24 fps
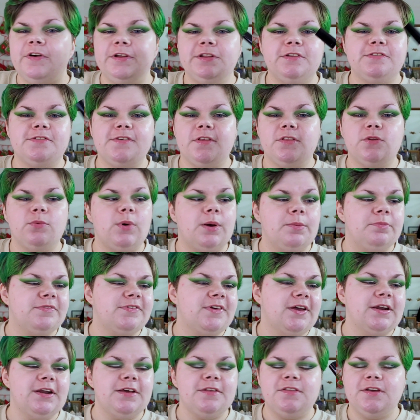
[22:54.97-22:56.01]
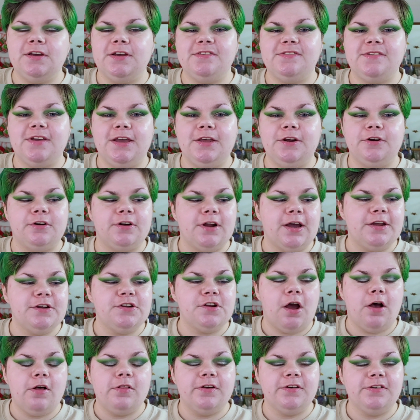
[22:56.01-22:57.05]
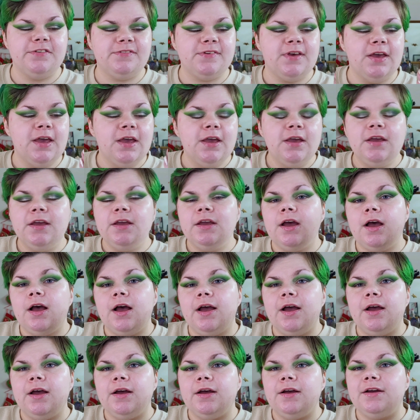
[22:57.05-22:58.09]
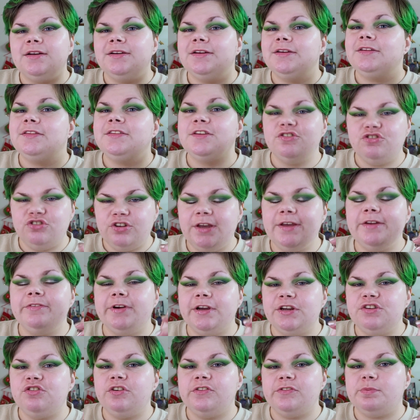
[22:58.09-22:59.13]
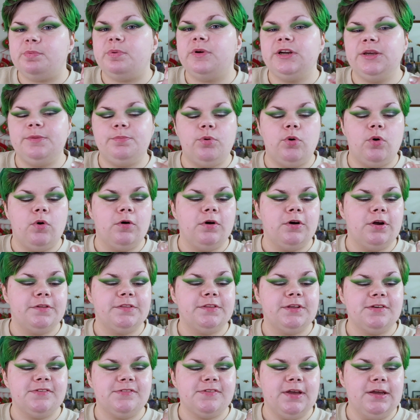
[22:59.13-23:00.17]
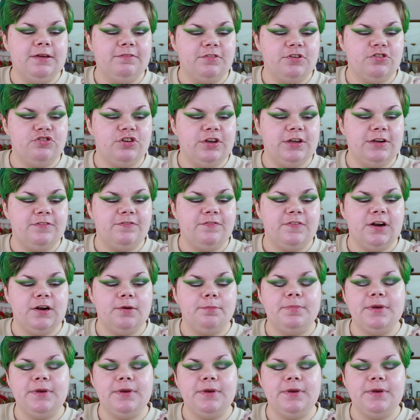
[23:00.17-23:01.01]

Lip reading: find this on the website. I think it's $8 or $9. The shade range is pretty poor on this. I have the shade Fair